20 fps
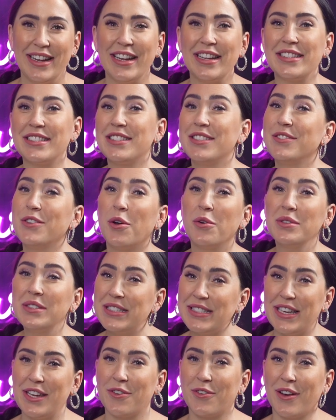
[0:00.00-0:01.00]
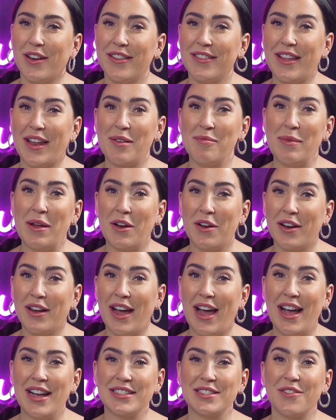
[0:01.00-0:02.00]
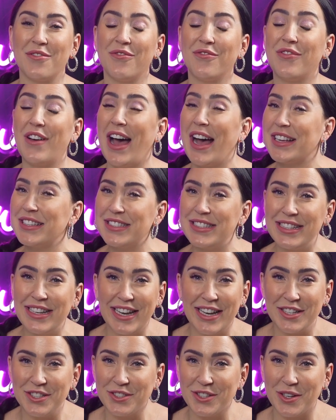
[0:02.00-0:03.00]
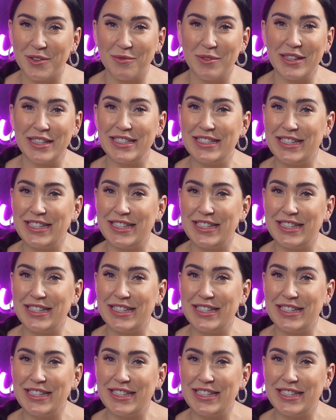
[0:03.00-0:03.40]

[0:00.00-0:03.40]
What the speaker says: It's no secret that America has a fascination with